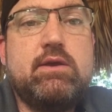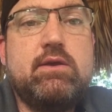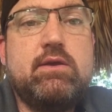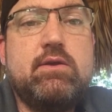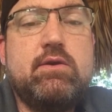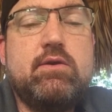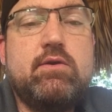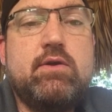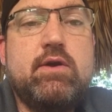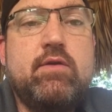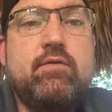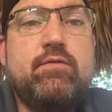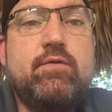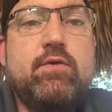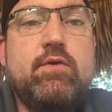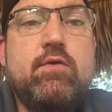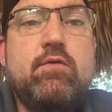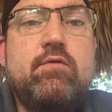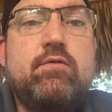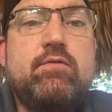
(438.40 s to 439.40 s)
You know,
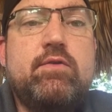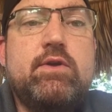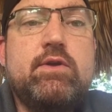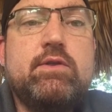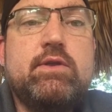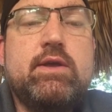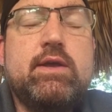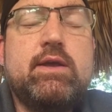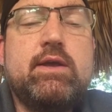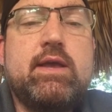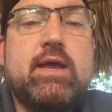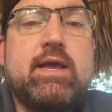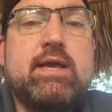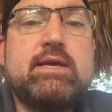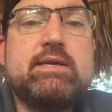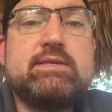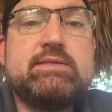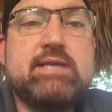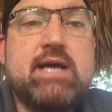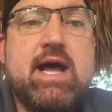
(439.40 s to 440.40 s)
if you're feeling
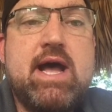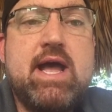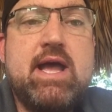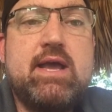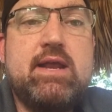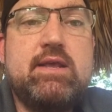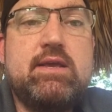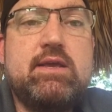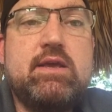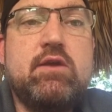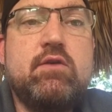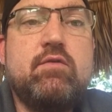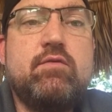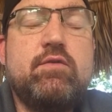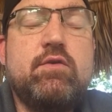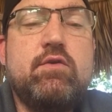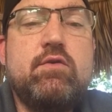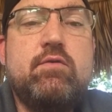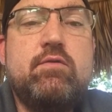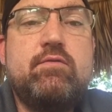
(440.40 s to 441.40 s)
anxiety,
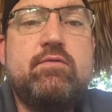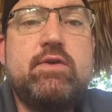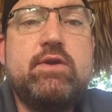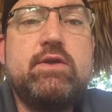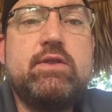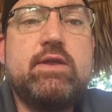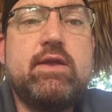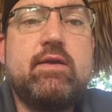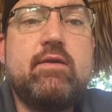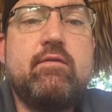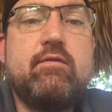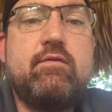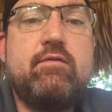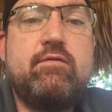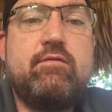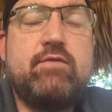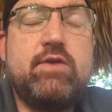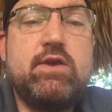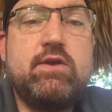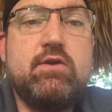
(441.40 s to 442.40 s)
if you're feeling
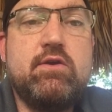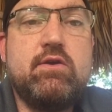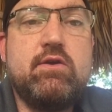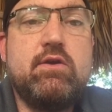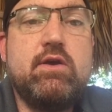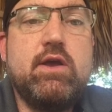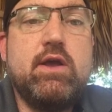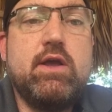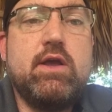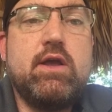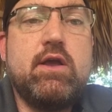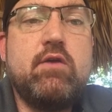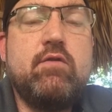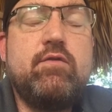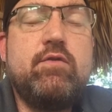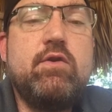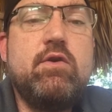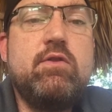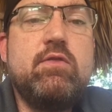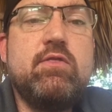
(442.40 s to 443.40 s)
fear,
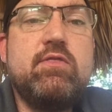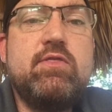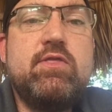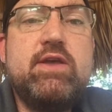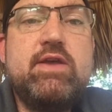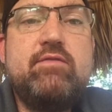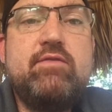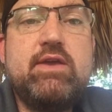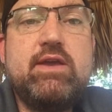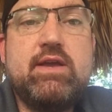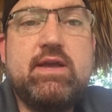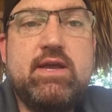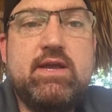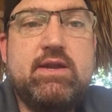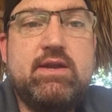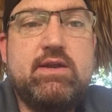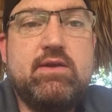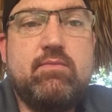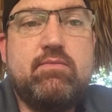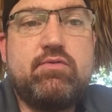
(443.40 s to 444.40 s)
if you're living
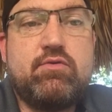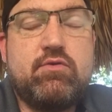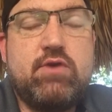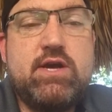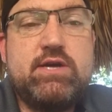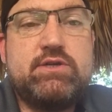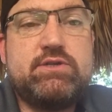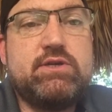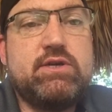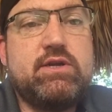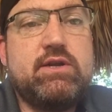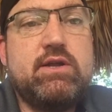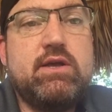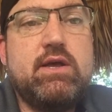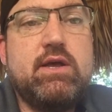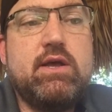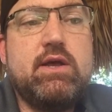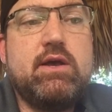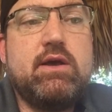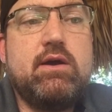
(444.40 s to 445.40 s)
in depression,
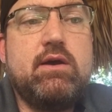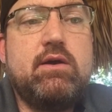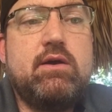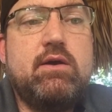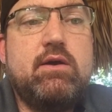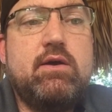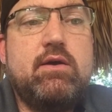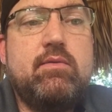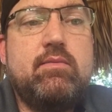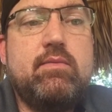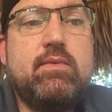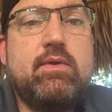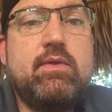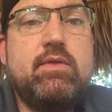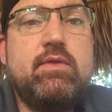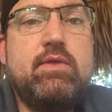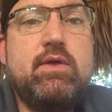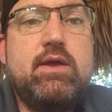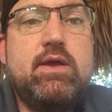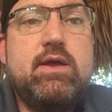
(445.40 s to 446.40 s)
um,
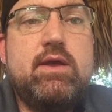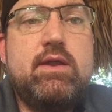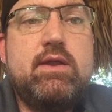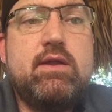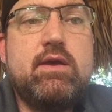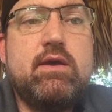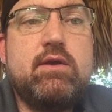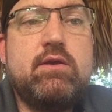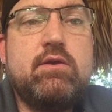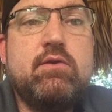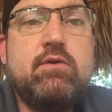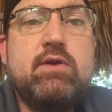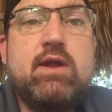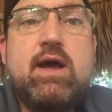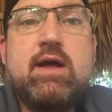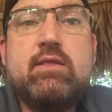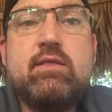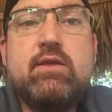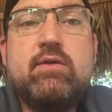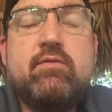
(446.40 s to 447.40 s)
then you're
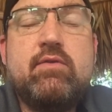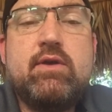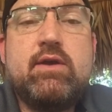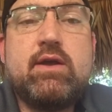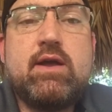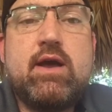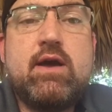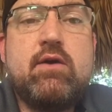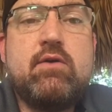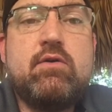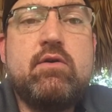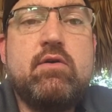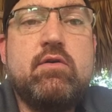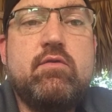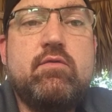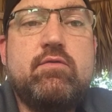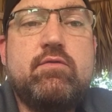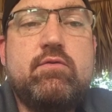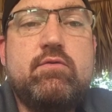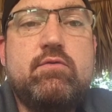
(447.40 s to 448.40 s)
not living out
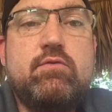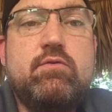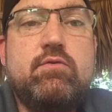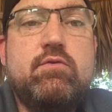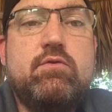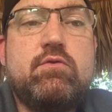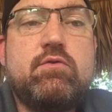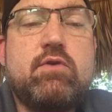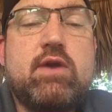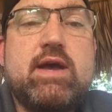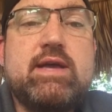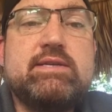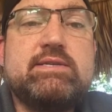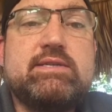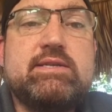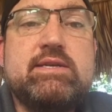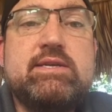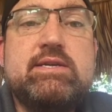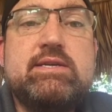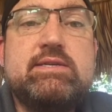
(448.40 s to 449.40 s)
of who
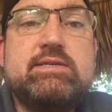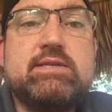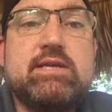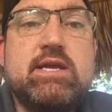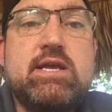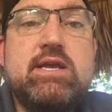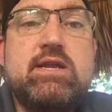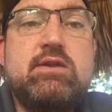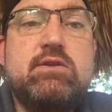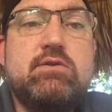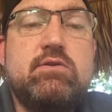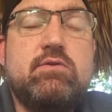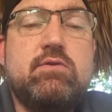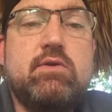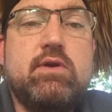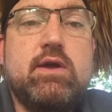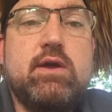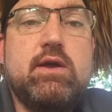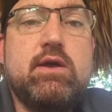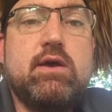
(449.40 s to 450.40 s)
Christ is in
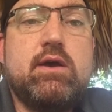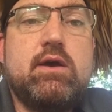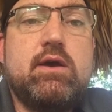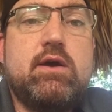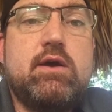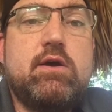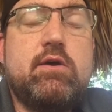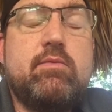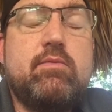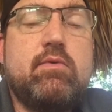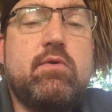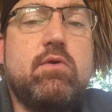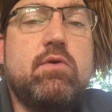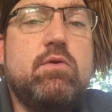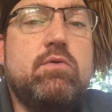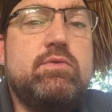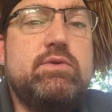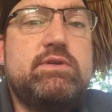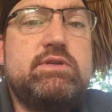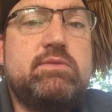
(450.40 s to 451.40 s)
you. Um,
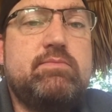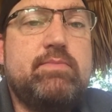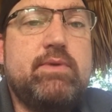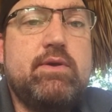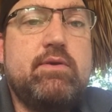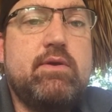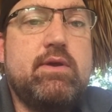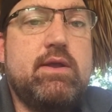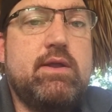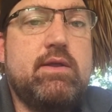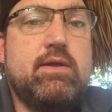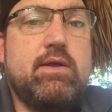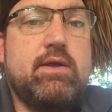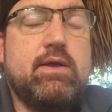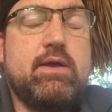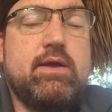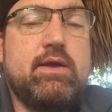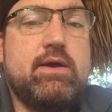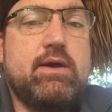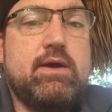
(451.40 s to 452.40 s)
Holy Spirit
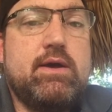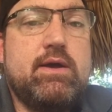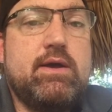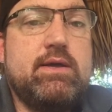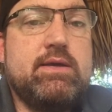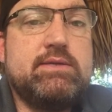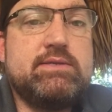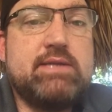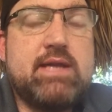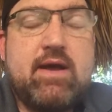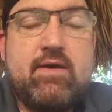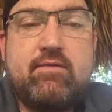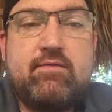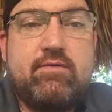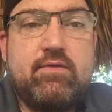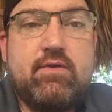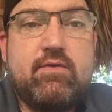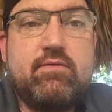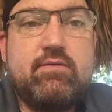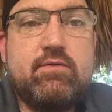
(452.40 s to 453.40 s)
uh, is not
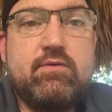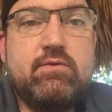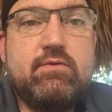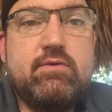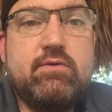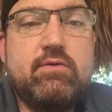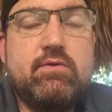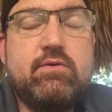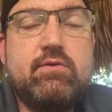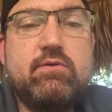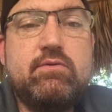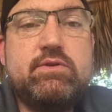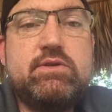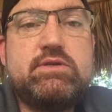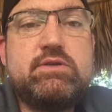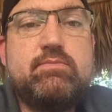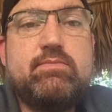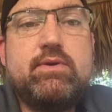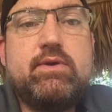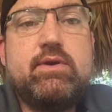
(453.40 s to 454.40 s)
fearful.
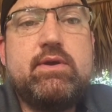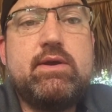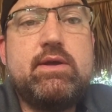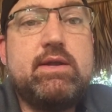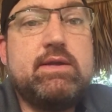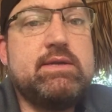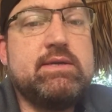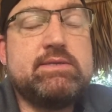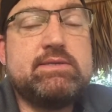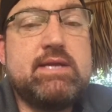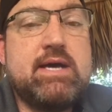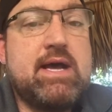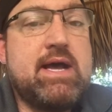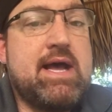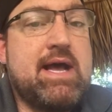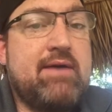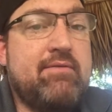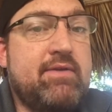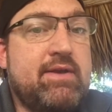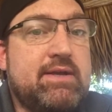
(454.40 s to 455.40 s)
Holy Spirit does not
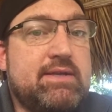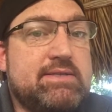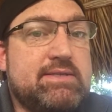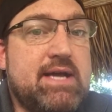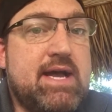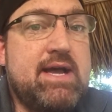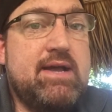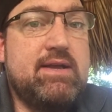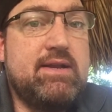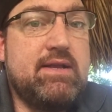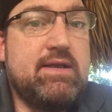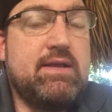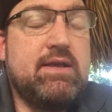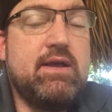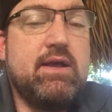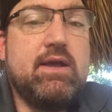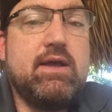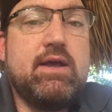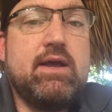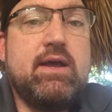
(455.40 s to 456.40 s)
have anxiety,
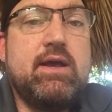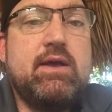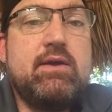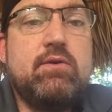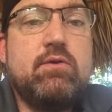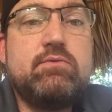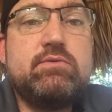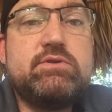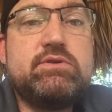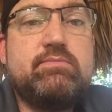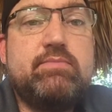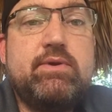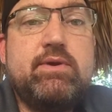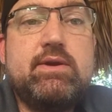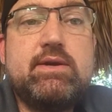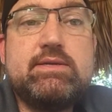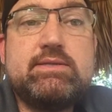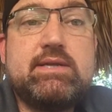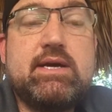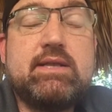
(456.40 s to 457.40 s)
and Holy
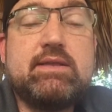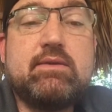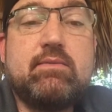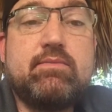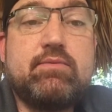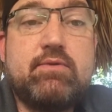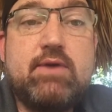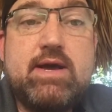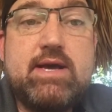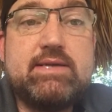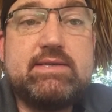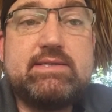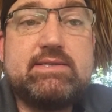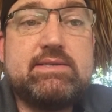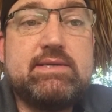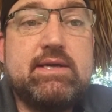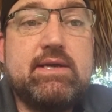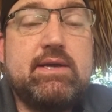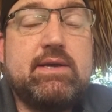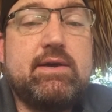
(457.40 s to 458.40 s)
Spirit is not
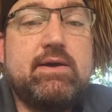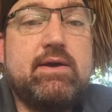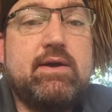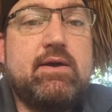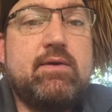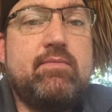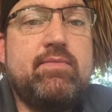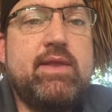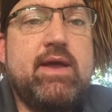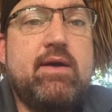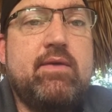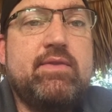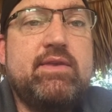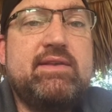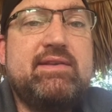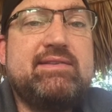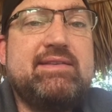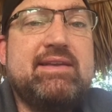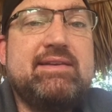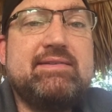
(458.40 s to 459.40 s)
depressed. Um, now,
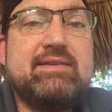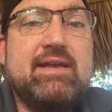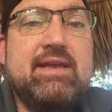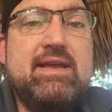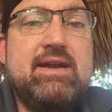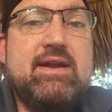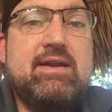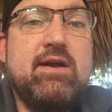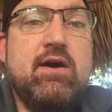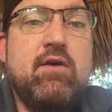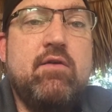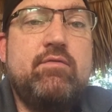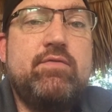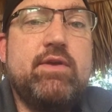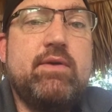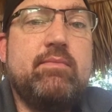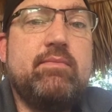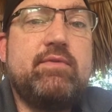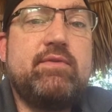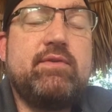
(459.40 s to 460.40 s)
these things in and
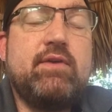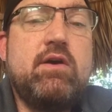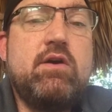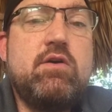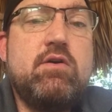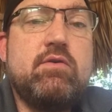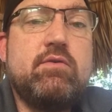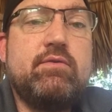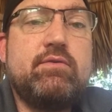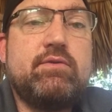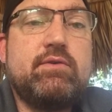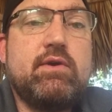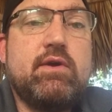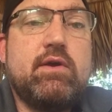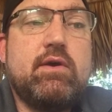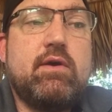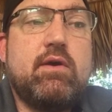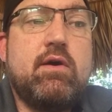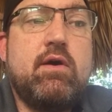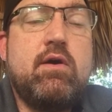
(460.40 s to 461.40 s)
of themselves
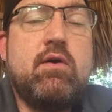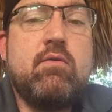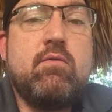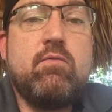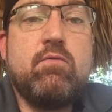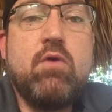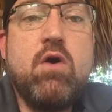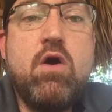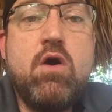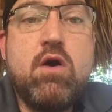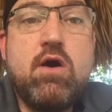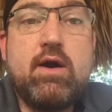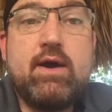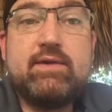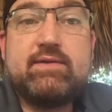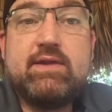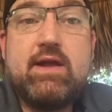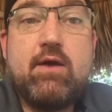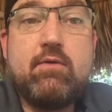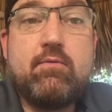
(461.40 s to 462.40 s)
aren't wrong.
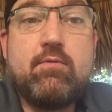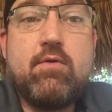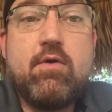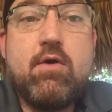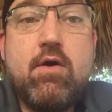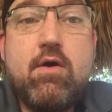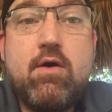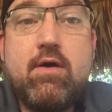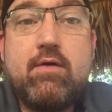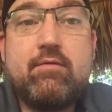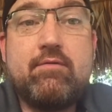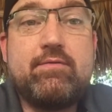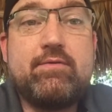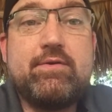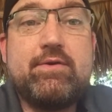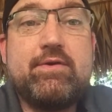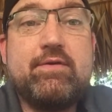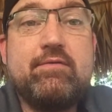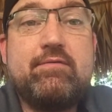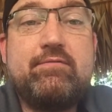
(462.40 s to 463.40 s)
It's not wrong
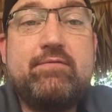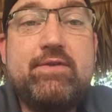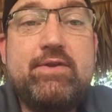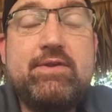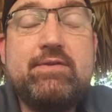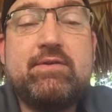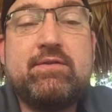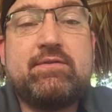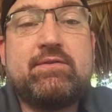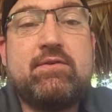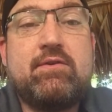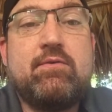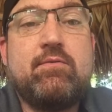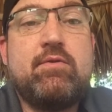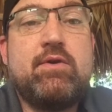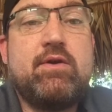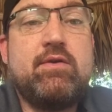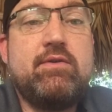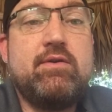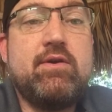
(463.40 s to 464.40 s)
for you to feel a certain
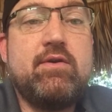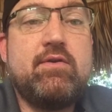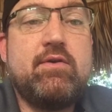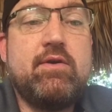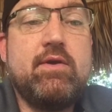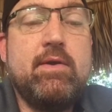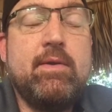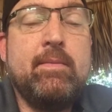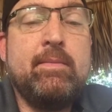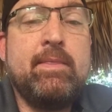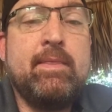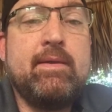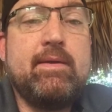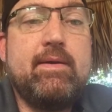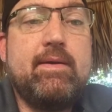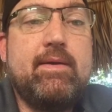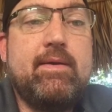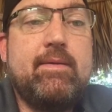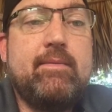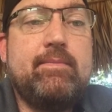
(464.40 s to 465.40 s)
way or the other,
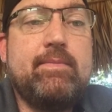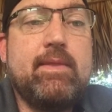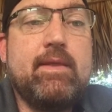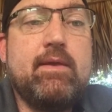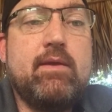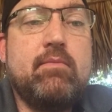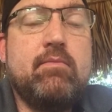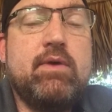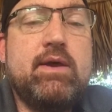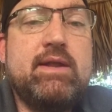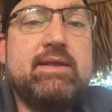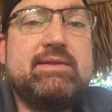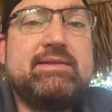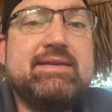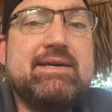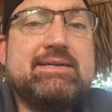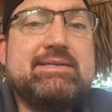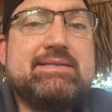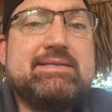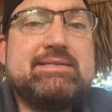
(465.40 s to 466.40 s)
um, but it
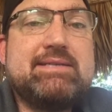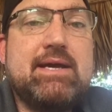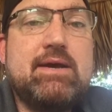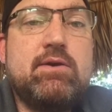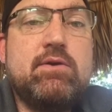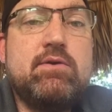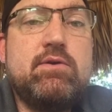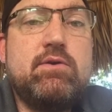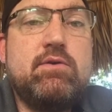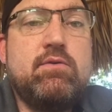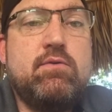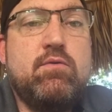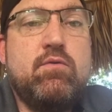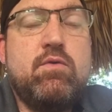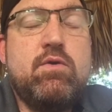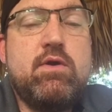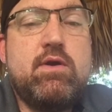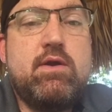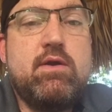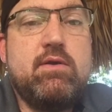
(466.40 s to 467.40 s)
does tell you
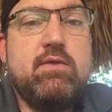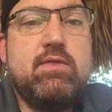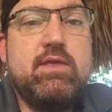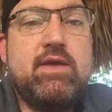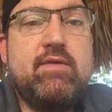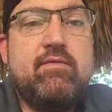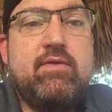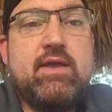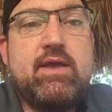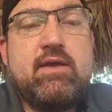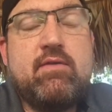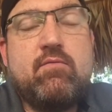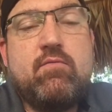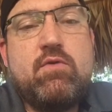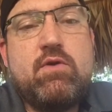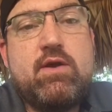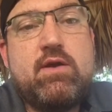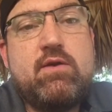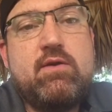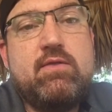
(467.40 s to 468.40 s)
where you're living and
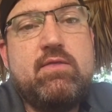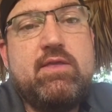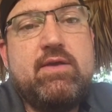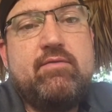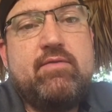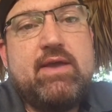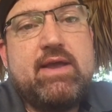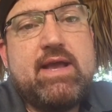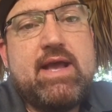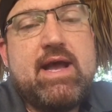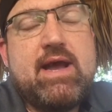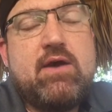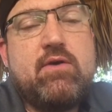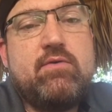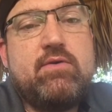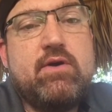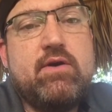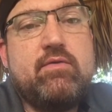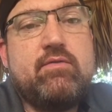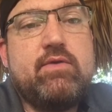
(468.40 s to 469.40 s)
what you're living
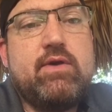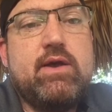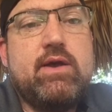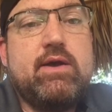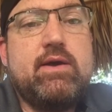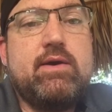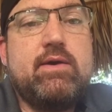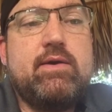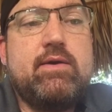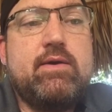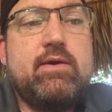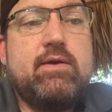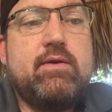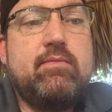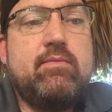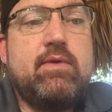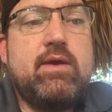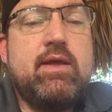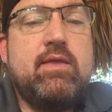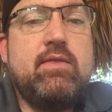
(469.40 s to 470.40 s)
out of.
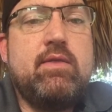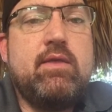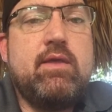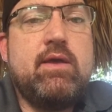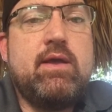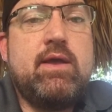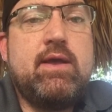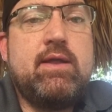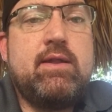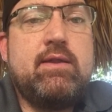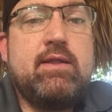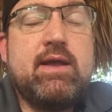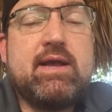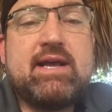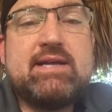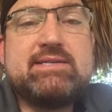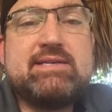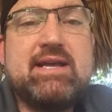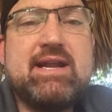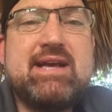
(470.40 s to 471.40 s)
Um, and and
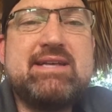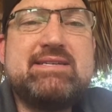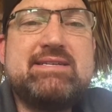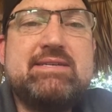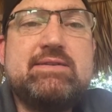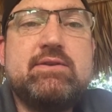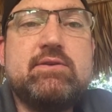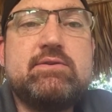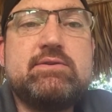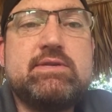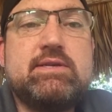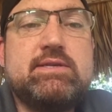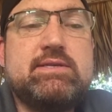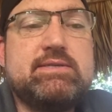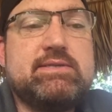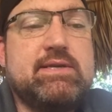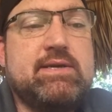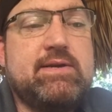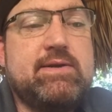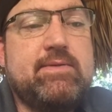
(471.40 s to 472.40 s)
like I said, I see those
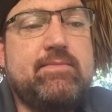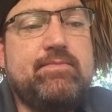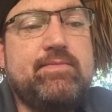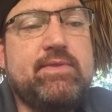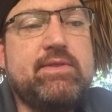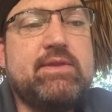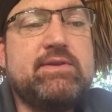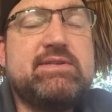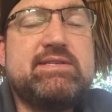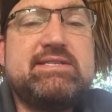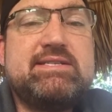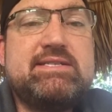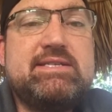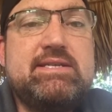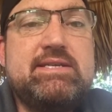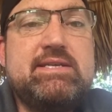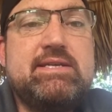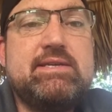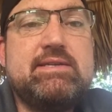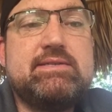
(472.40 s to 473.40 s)
as um, they're
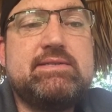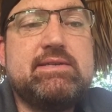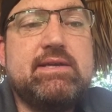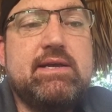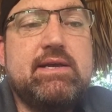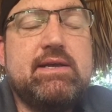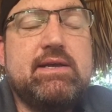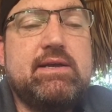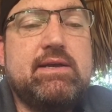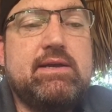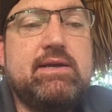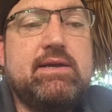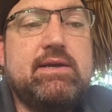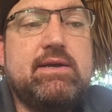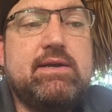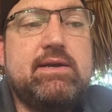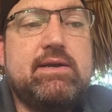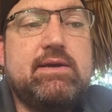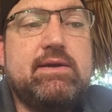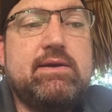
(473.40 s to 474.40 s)
seeds.
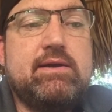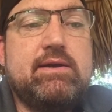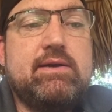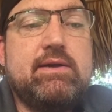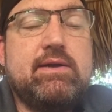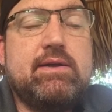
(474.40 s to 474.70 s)
Uh,